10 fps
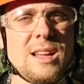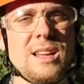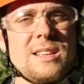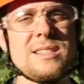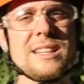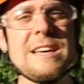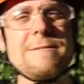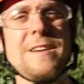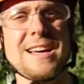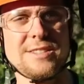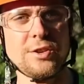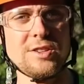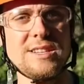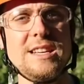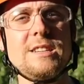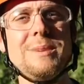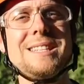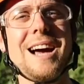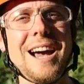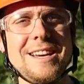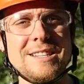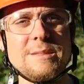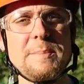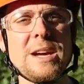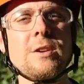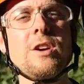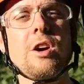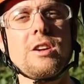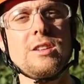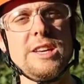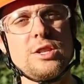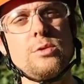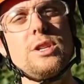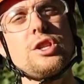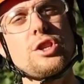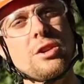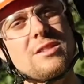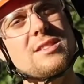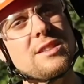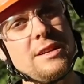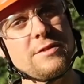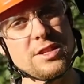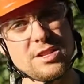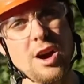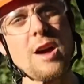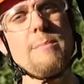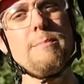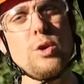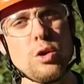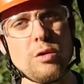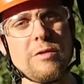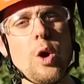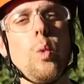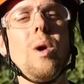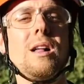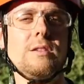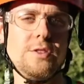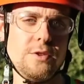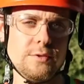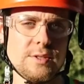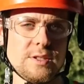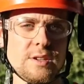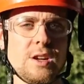Sleeve fasteners need to be tightened periodically to ensure the sleeve does not move while in use.